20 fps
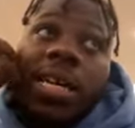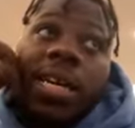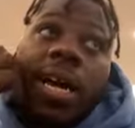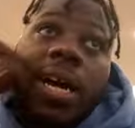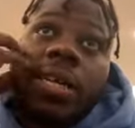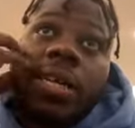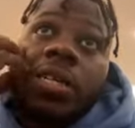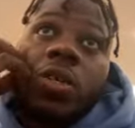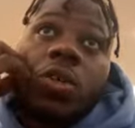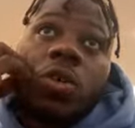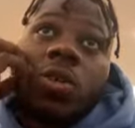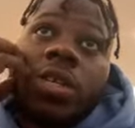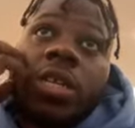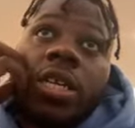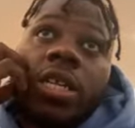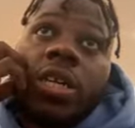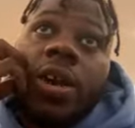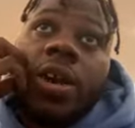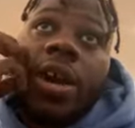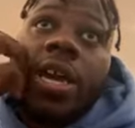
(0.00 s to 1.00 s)
in high school,
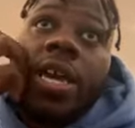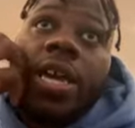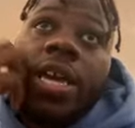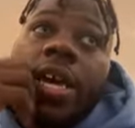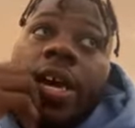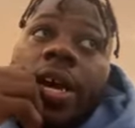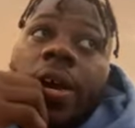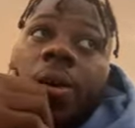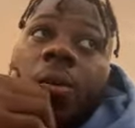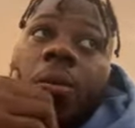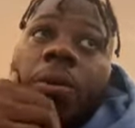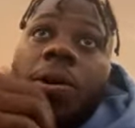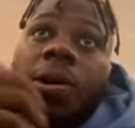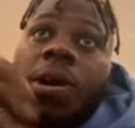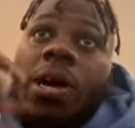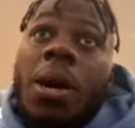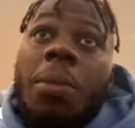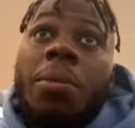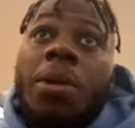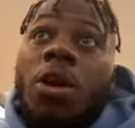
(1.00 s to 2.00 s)
10th grade year. We
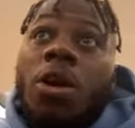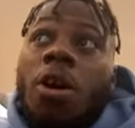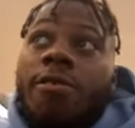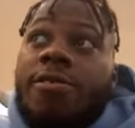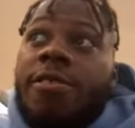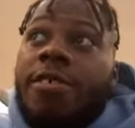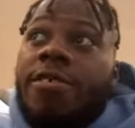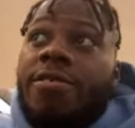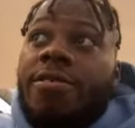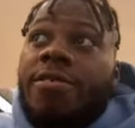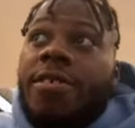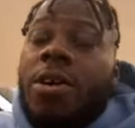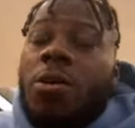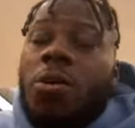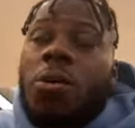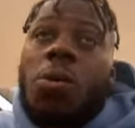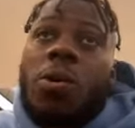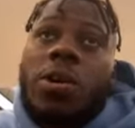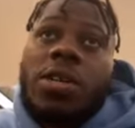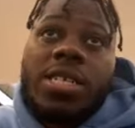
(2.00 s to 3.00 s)

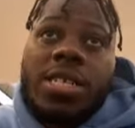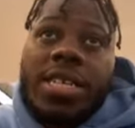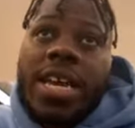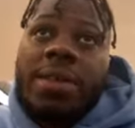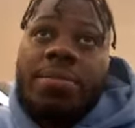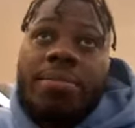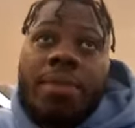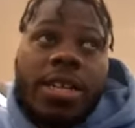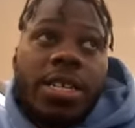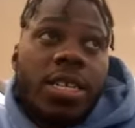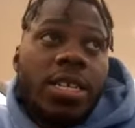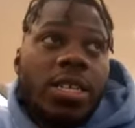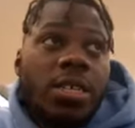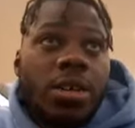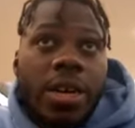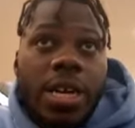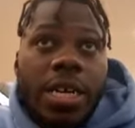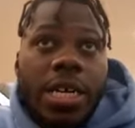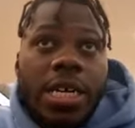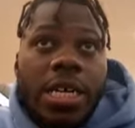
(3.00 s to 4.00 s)
won state my 10th
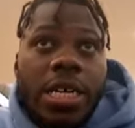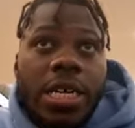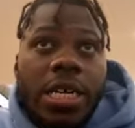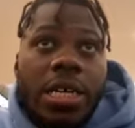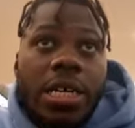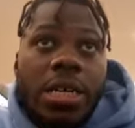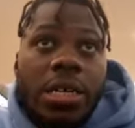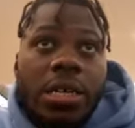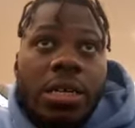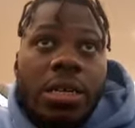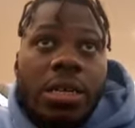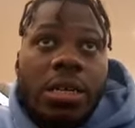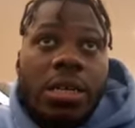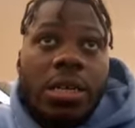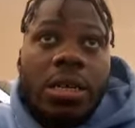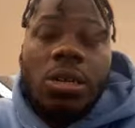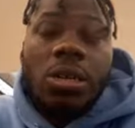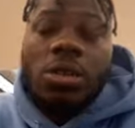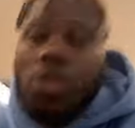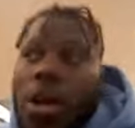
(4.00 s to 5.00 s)
grade year.
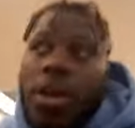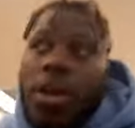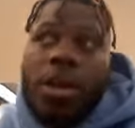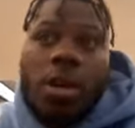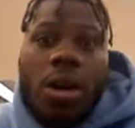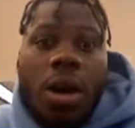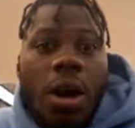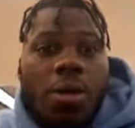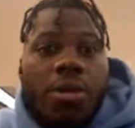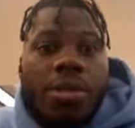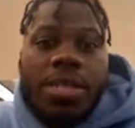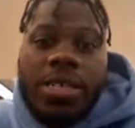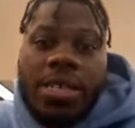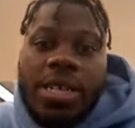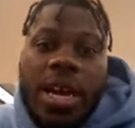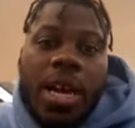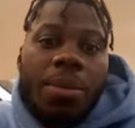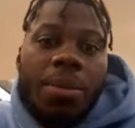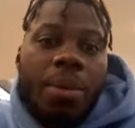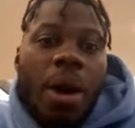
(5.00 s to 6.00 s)
So, I was
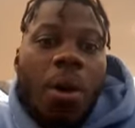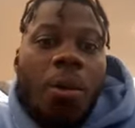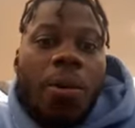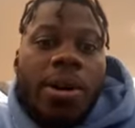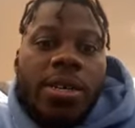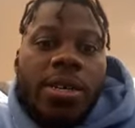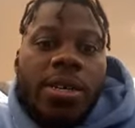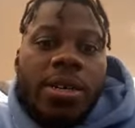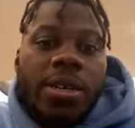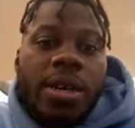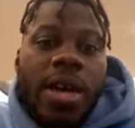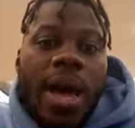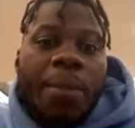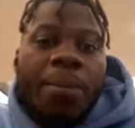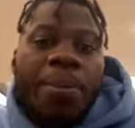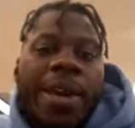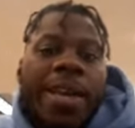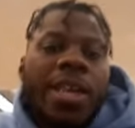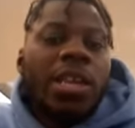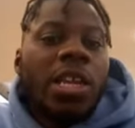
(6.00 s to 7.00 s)
excited, but I
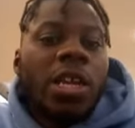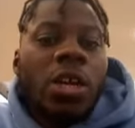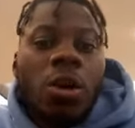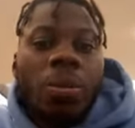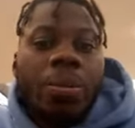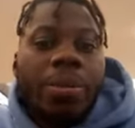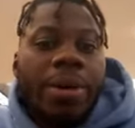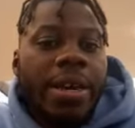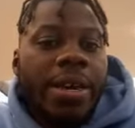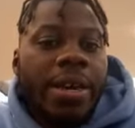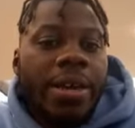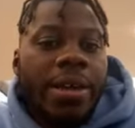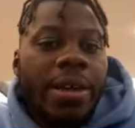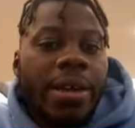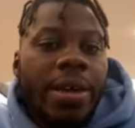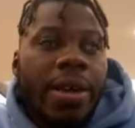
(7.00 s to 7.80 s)
played a little bit